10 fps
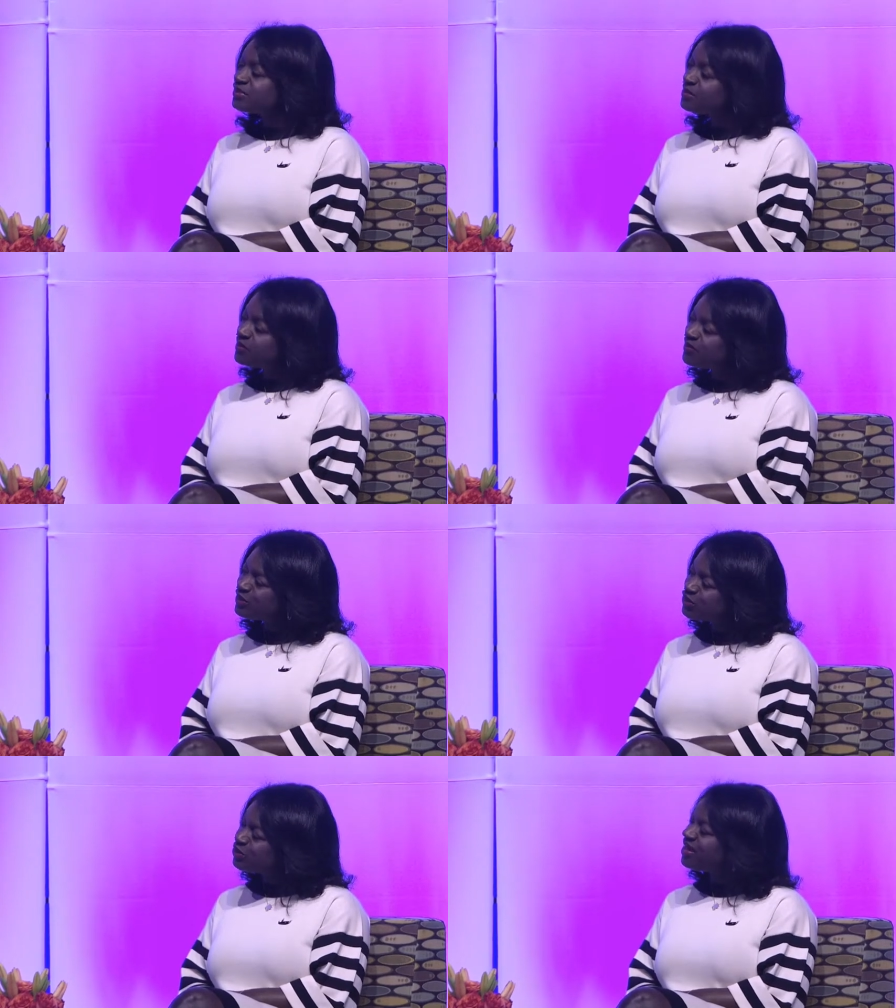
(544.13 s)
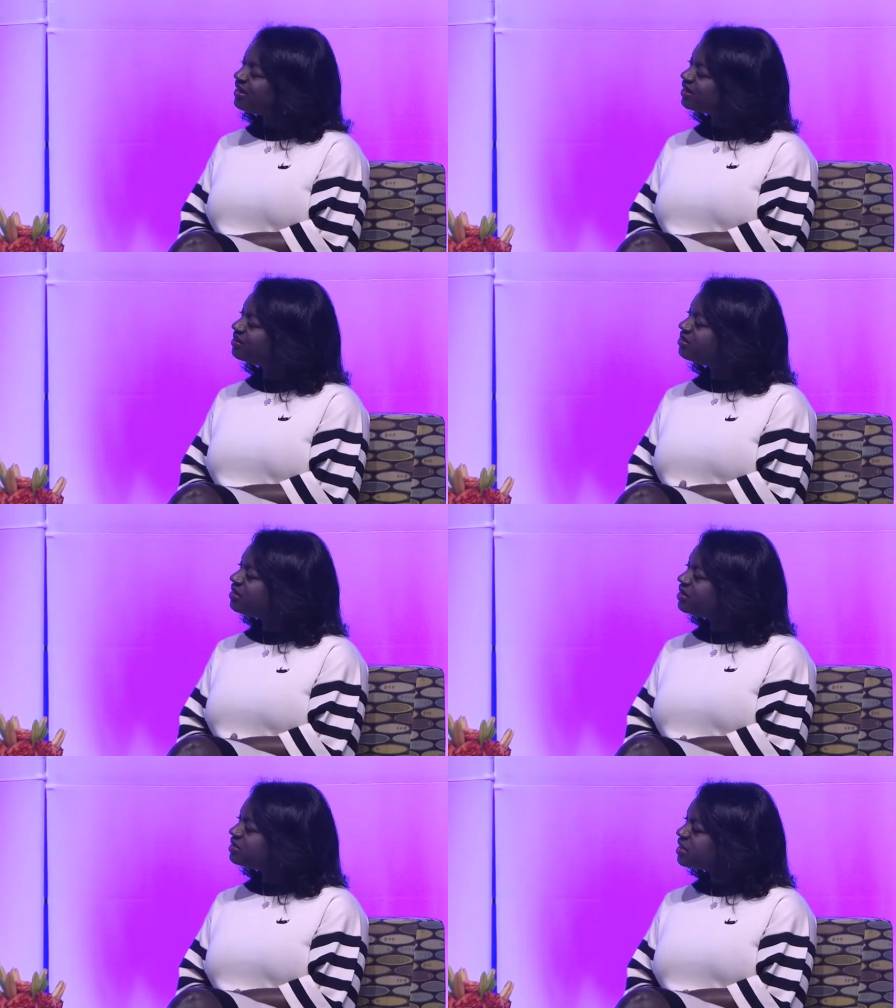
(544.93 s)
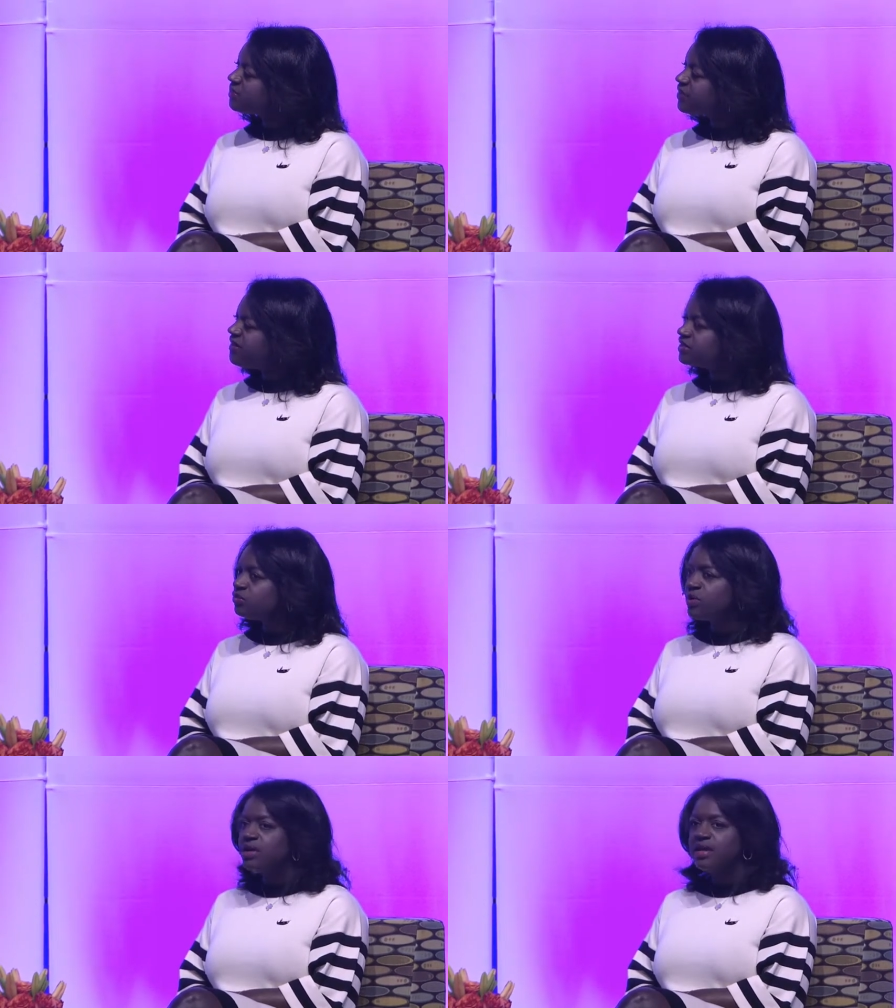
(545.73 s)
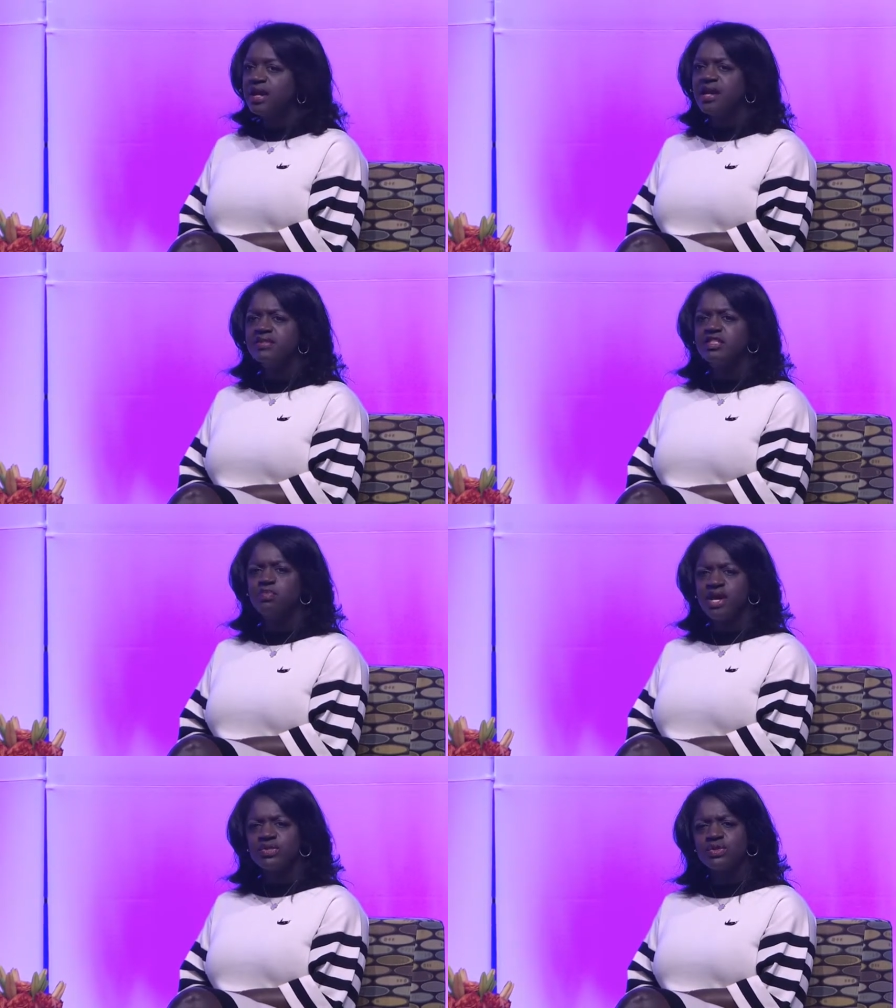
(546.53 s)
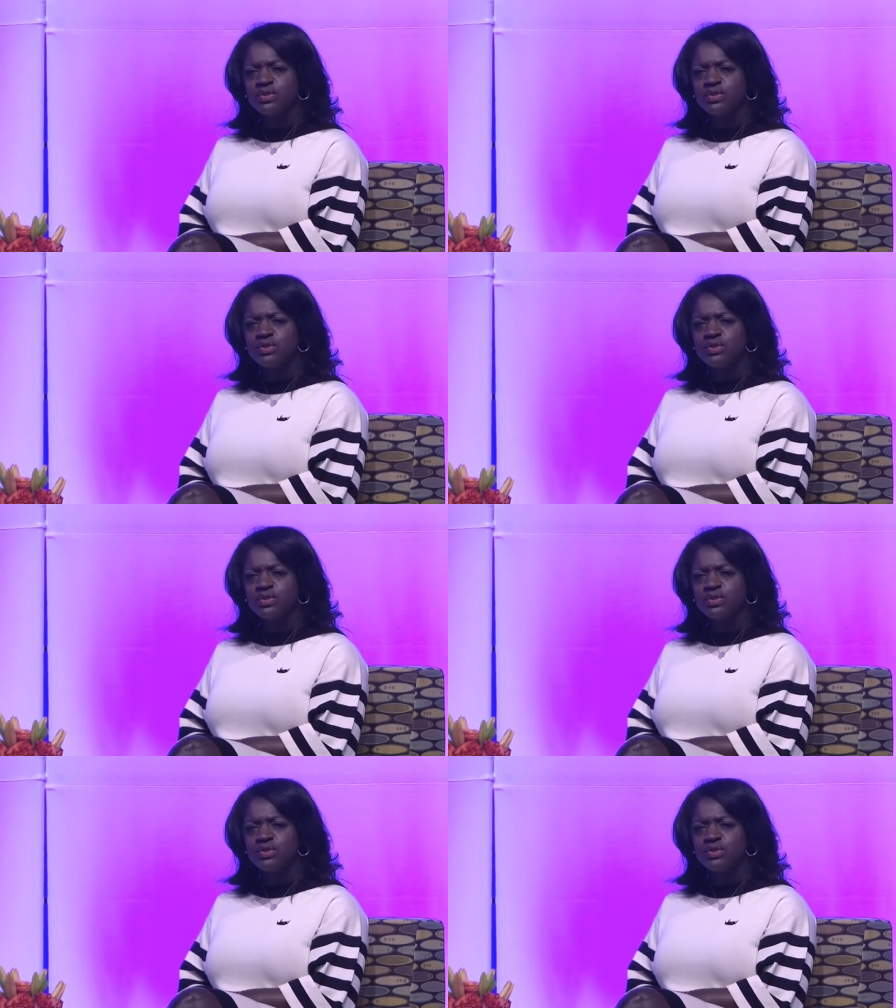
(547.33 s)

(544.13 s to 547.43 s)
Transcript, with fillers: something that's unique, hmm. something that's really kind of special